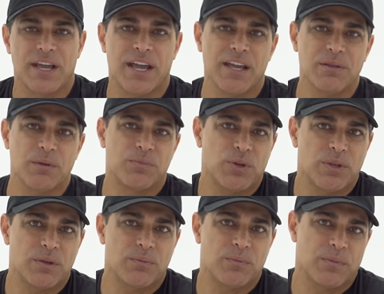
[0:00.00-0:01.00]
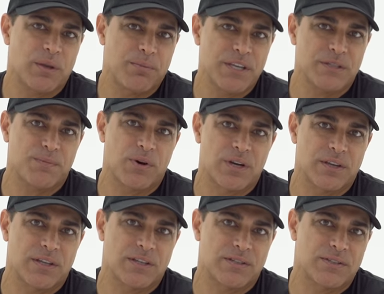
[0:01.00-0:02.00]
And the best part
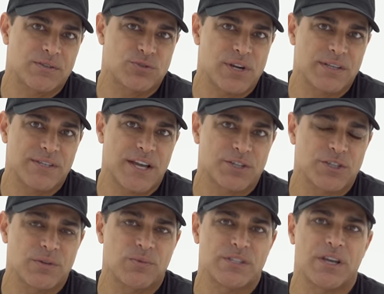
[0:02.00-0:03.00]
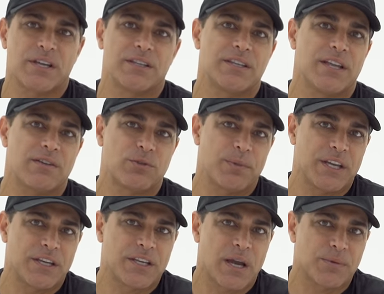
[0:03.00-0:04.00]
of this transaction was I didn't have to pay
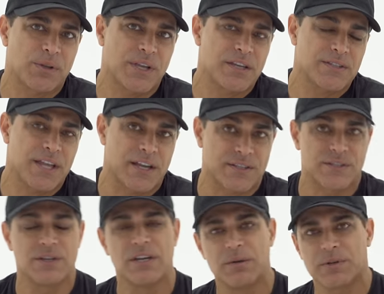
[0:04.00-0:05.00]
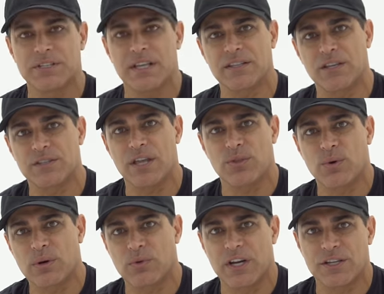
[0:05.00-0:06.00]
any capital gains tax because I did a
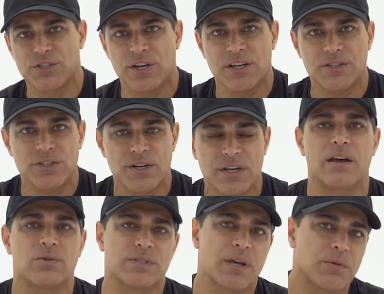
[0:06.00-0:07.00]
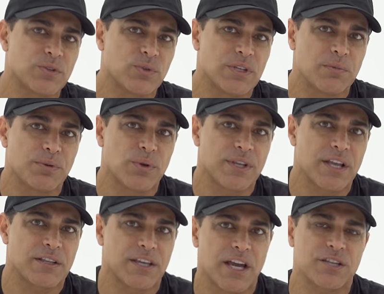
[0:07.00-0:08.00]
1031 exchange and I was able to deploy
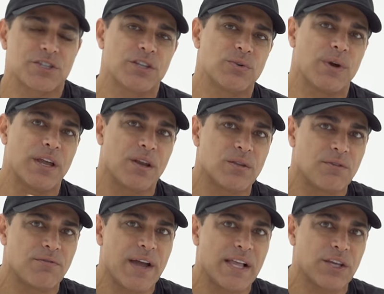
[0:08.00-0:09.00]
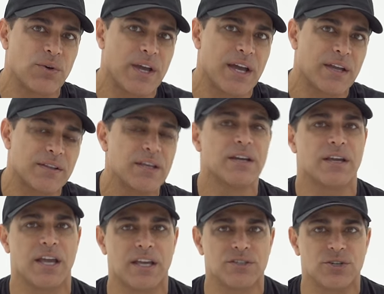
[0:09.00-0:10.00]
that cash into another value add
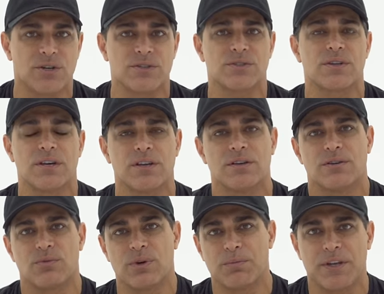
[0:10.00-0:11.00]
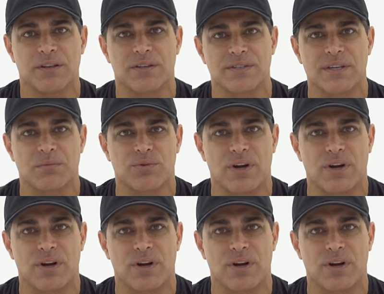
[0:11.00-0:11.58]
and just repeat the same